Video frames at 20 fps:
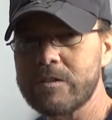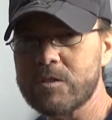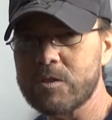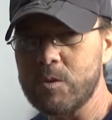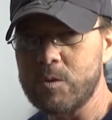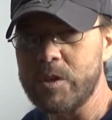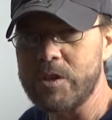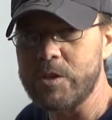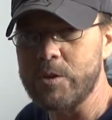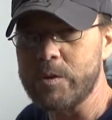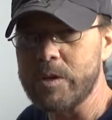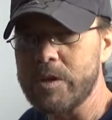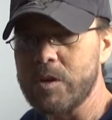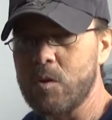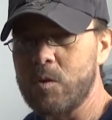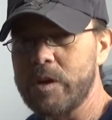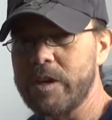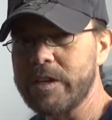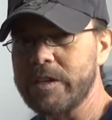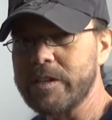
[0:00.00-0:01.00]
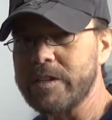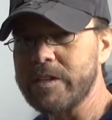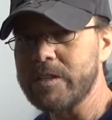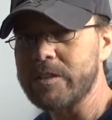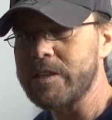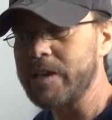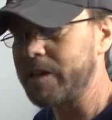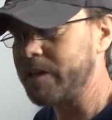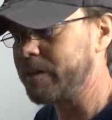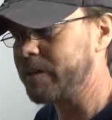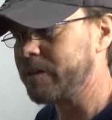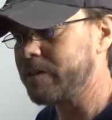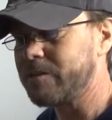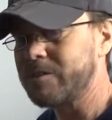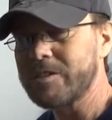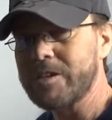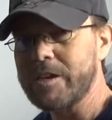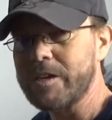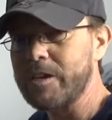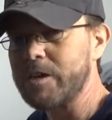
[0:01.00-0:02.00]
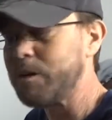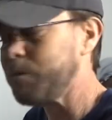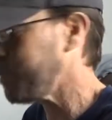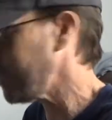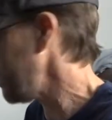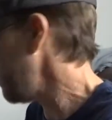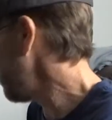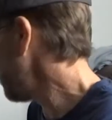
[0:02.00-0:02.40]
so that you can go ahead and get that set up.